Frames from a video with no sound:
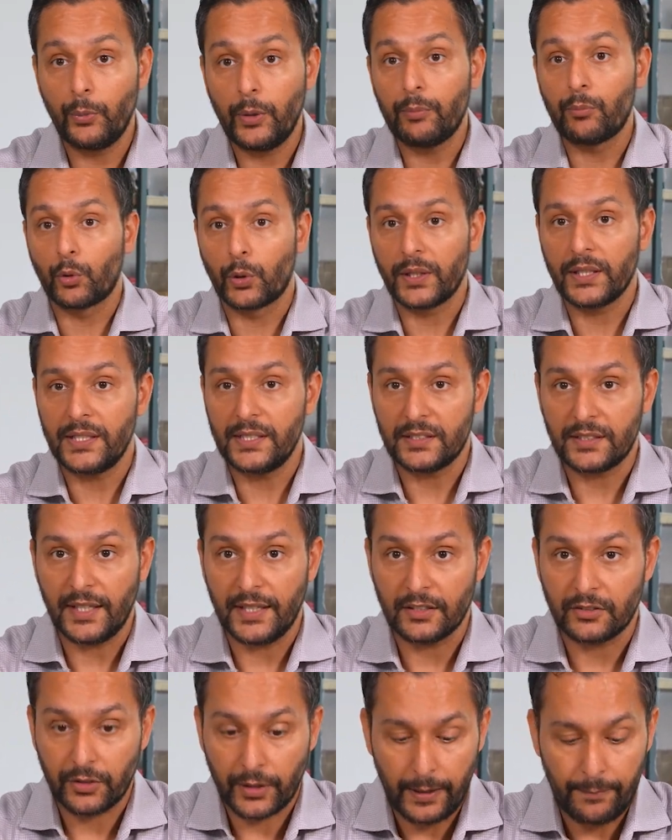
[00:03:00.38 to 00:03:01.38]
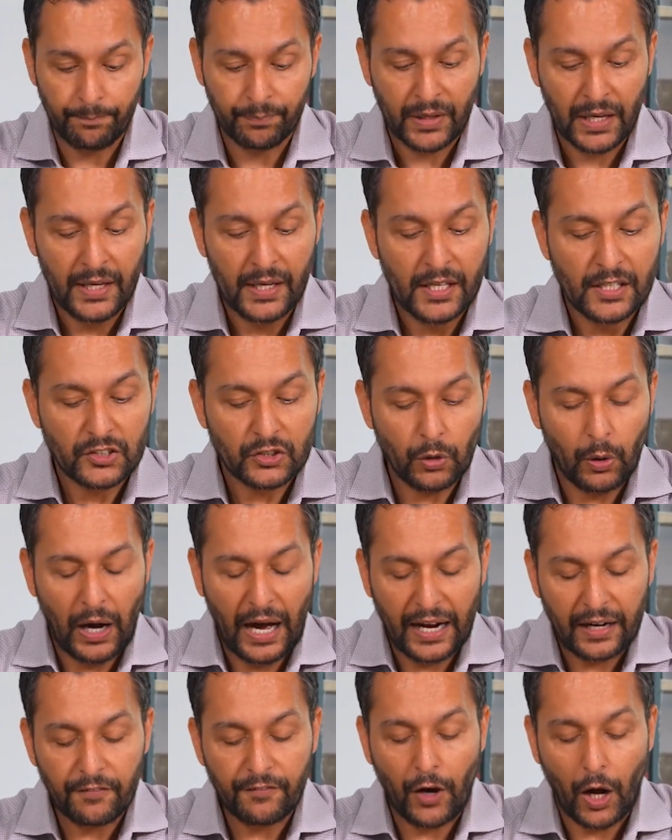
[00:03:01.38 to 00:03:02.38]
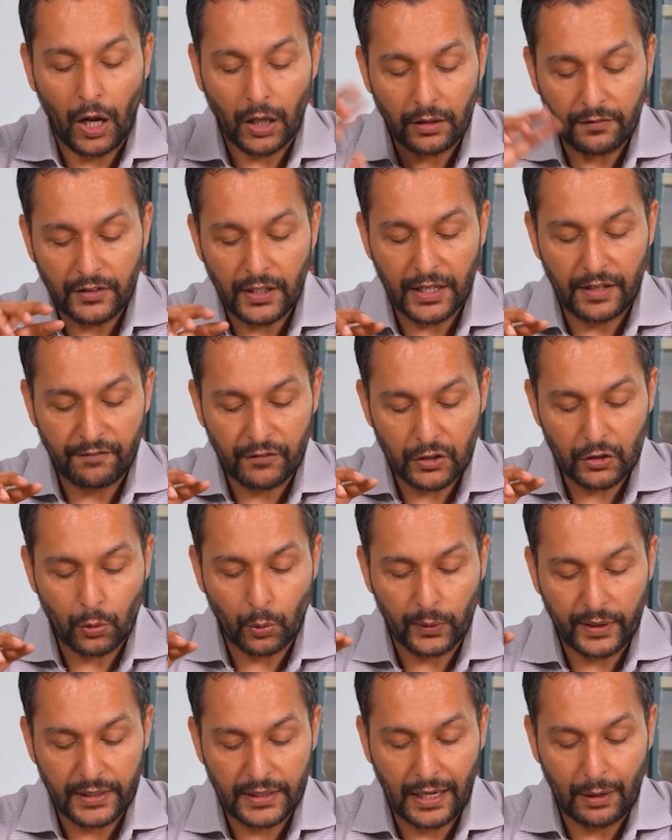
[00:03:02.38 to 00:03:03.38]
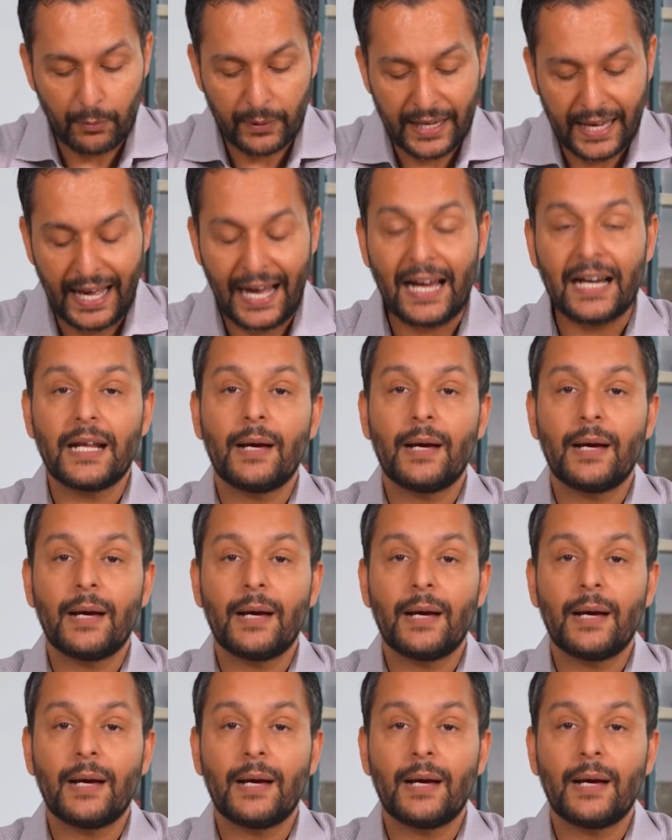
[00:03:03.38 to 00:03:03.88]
bit more these days, okay? So out of all of the inventory that we had,